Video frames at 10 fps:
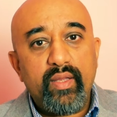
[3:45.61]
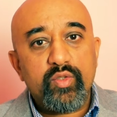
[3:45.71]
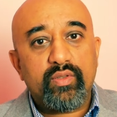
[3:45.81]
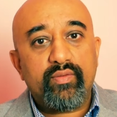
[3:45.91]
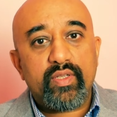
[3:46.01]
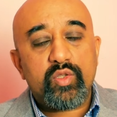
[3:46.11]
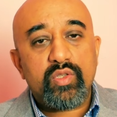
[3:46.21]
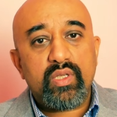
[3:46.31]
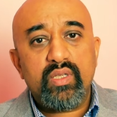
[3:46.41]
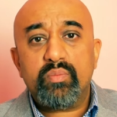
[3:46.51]
angel
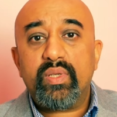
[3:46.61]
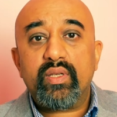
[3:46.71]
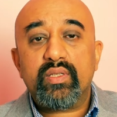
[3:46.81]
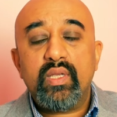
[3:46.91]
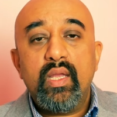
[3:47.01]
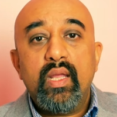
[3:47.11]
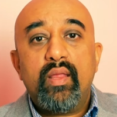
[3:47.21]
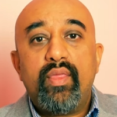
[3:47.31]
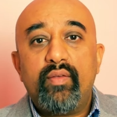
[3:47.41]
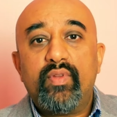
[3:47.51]
investors is because
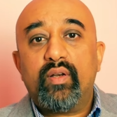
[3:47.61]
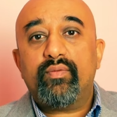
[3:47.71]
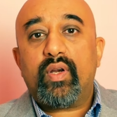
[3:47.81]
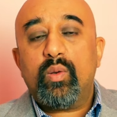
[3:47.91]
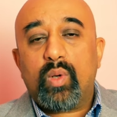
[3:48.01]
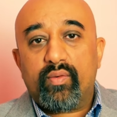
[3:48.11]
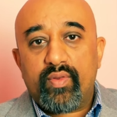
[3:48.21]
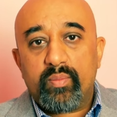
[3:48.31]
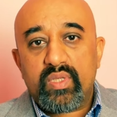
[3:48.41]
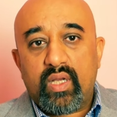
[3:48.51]
they've done very well
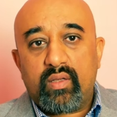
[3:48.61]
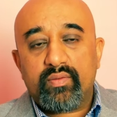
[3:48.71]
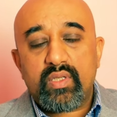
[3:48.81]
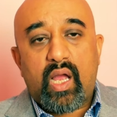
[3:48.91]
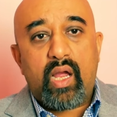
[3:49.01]
for themselves,